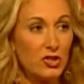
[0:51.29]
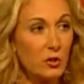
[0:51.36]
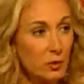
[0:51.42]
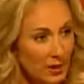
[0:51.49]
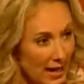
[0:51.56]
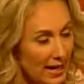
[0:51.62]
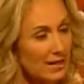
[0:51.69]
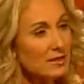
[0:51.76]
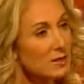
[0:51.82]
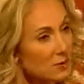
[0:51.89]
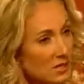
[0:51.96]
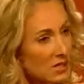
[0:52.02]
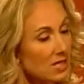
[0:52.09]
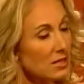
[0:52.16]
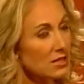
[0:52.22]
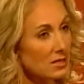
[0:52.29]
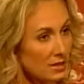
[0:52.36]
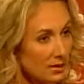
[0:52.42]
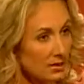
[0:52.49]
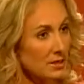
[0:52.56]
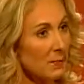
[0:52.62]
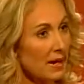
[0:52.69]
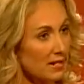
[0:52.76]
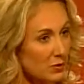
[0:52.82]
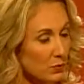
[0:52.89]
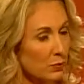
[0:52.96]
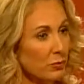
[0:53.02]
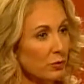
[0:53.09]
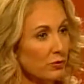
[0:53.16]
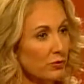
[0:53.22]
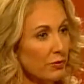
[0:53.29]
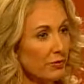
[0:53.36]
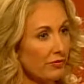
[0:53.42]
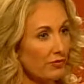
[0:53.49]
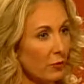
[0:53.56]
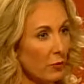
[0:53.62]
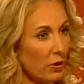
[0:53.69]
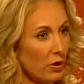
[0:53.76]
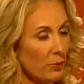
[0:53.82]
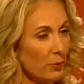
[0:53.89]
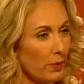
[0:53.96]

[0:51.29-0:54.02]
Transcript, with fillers: You had had some sunspots removed before,